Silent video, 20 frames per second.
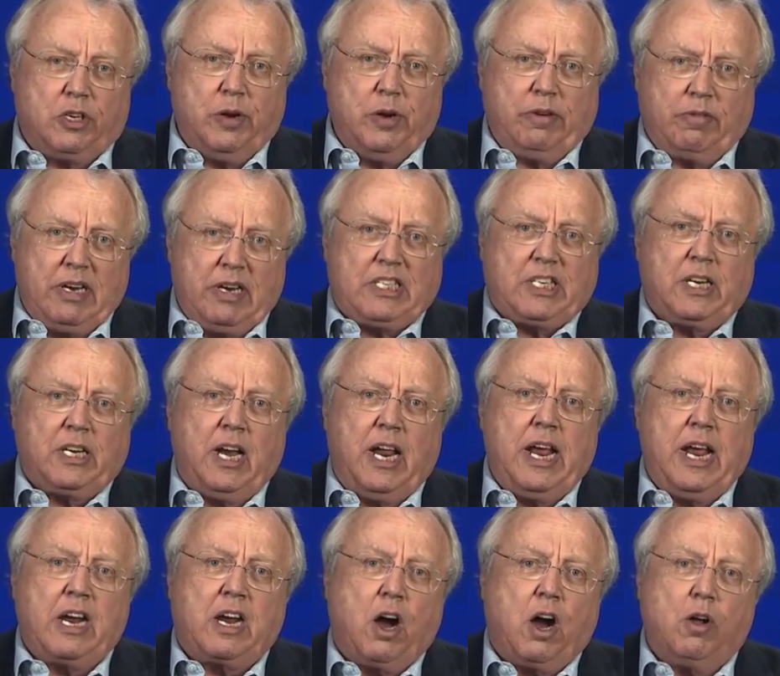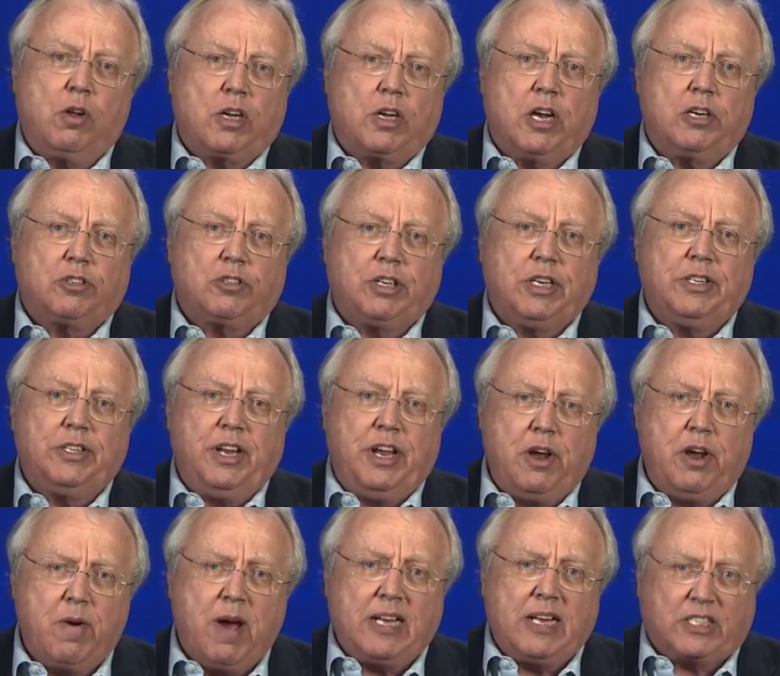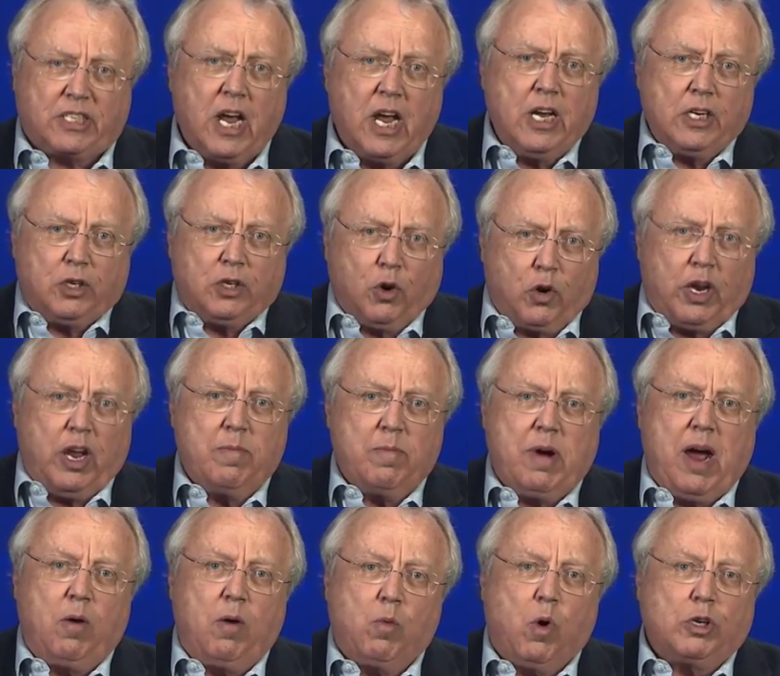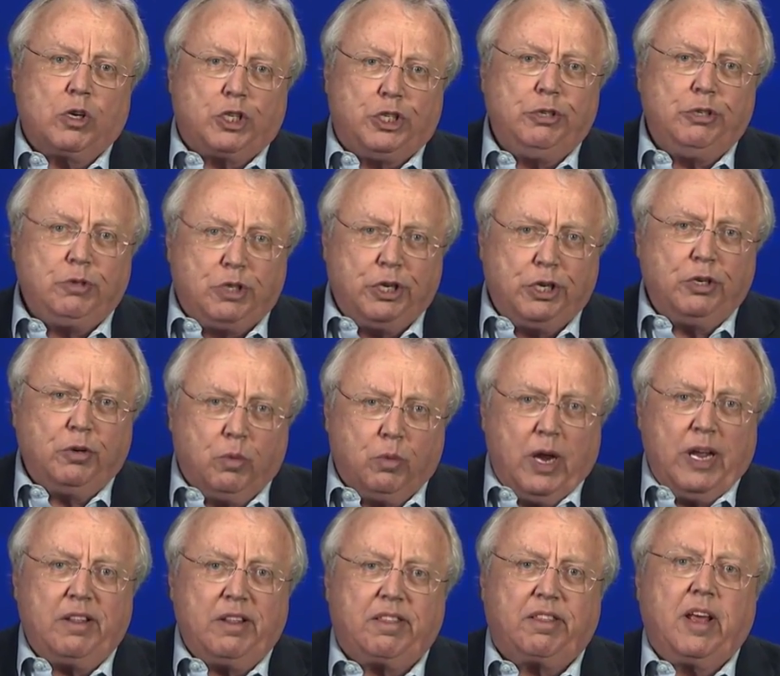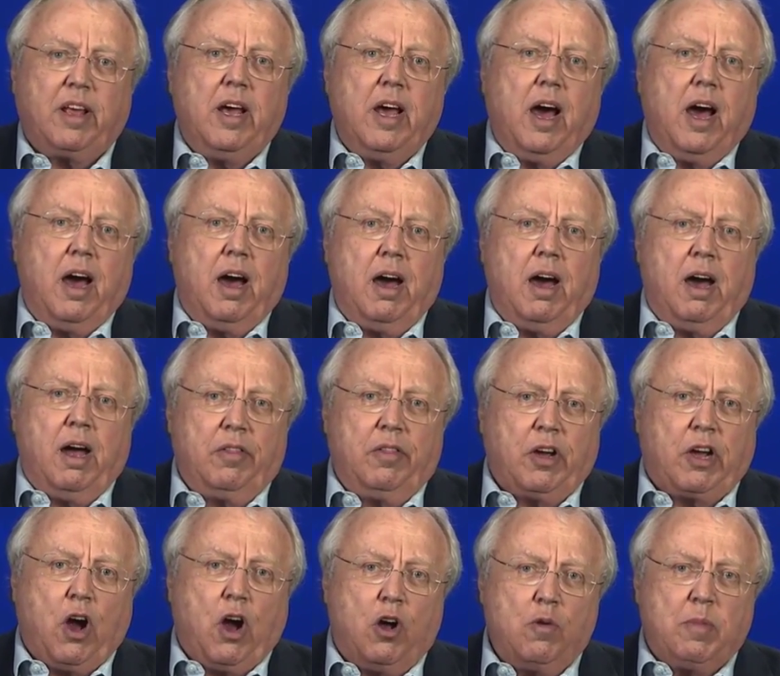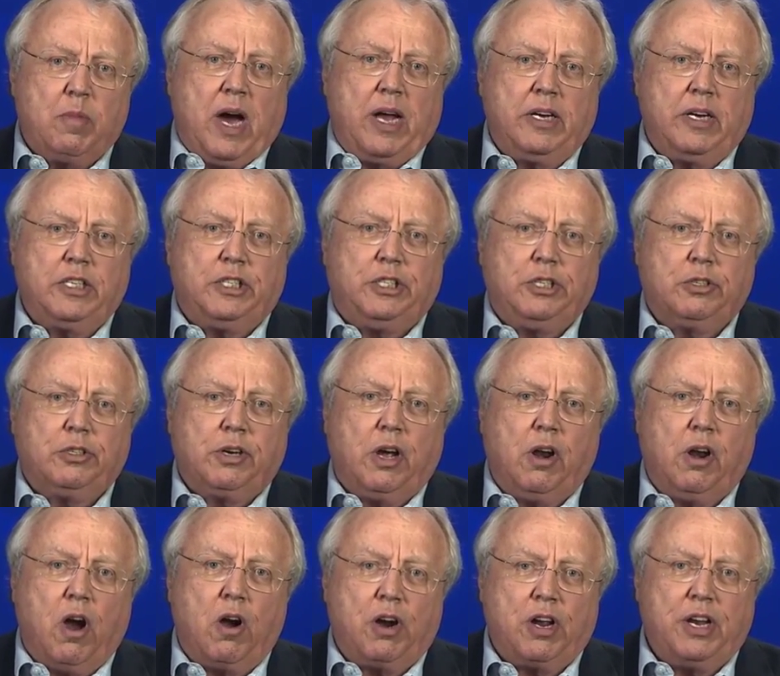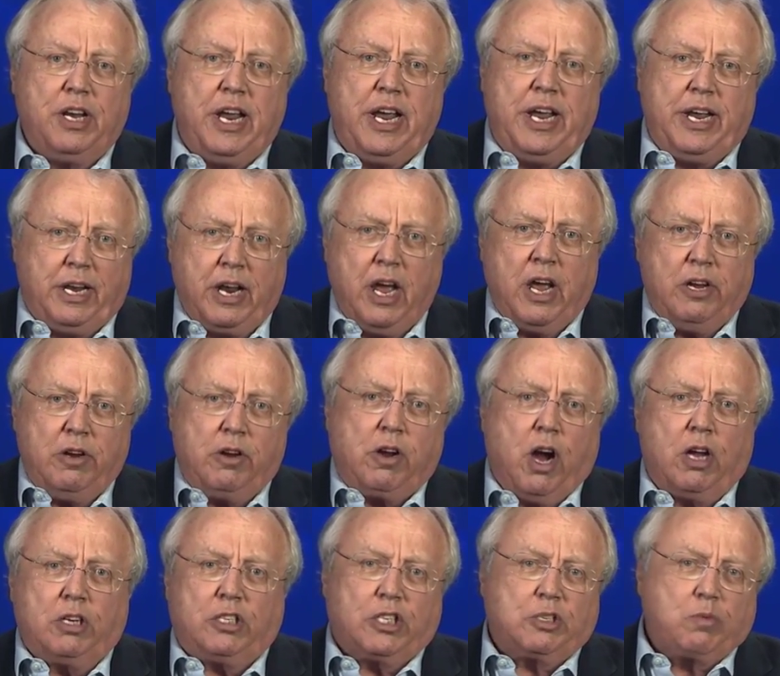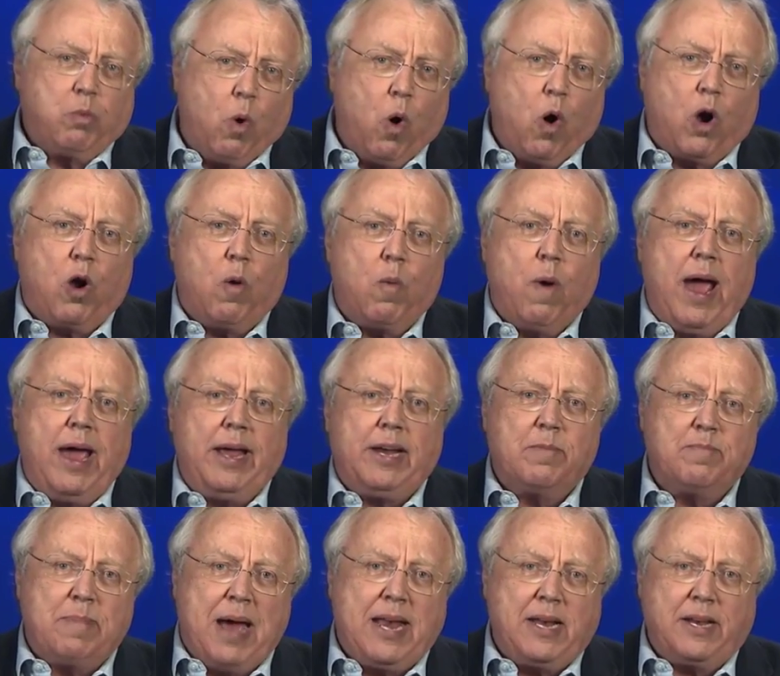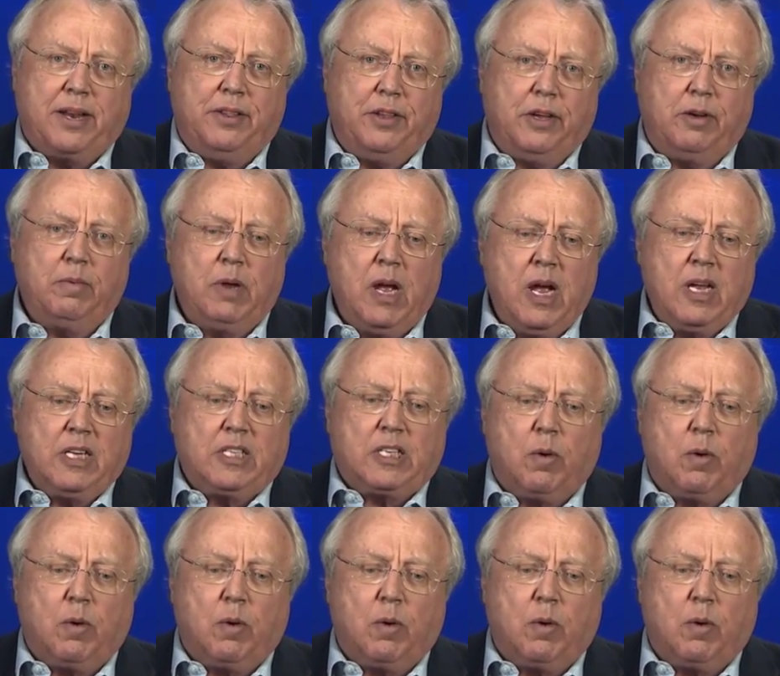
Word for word: doing recently in coal country in the U S, talking about what you do with Uh, the coal miners you'll no longer need. You can't just walk away and abandon them.